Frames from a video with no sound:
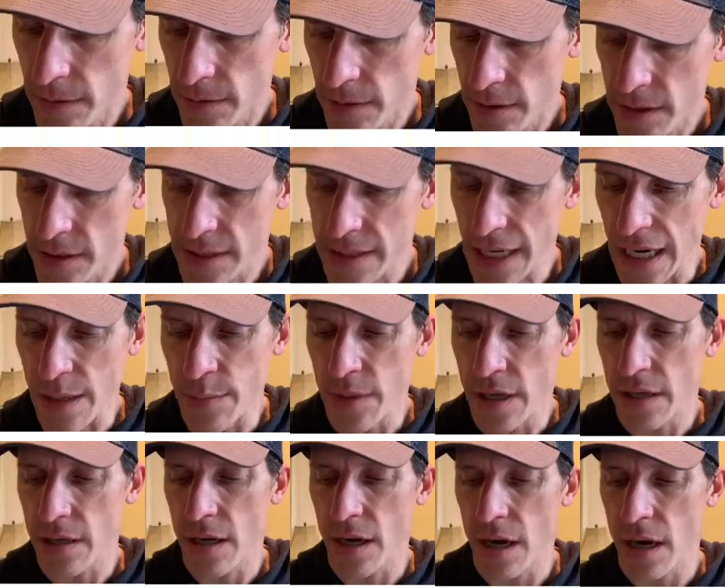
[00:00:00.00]

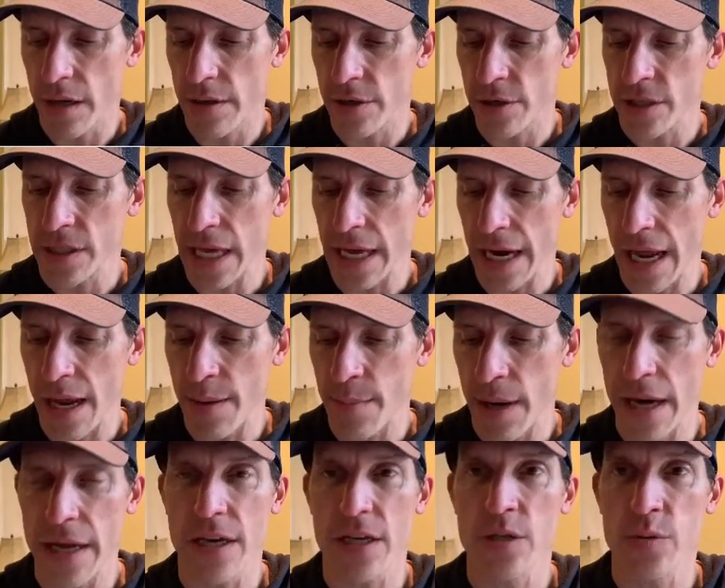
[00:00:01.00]
statement. There's that n
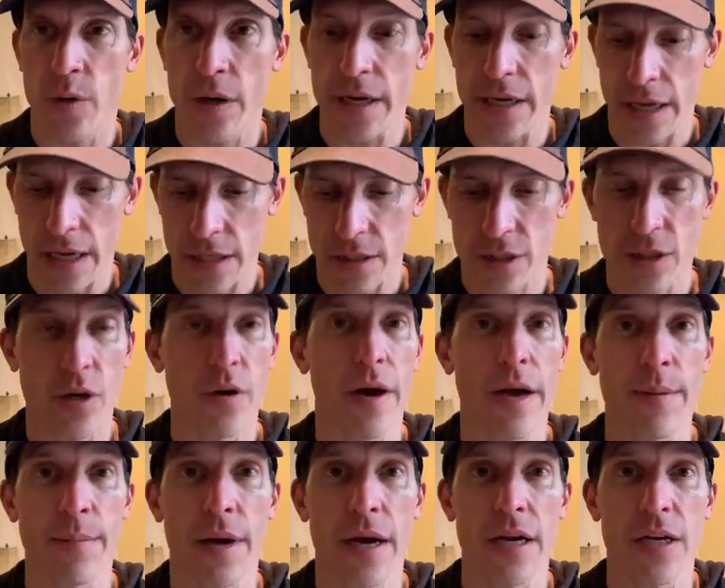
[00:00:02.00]
minus 1 again. So
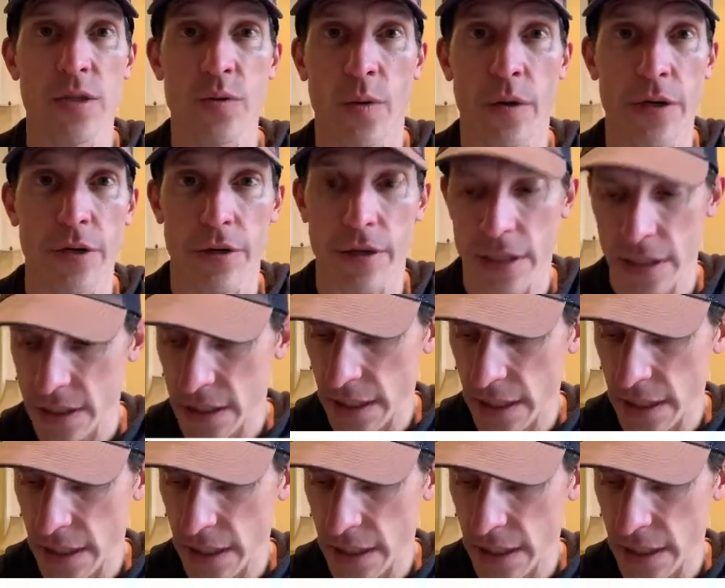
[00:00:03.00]
n minus 1, you're going to see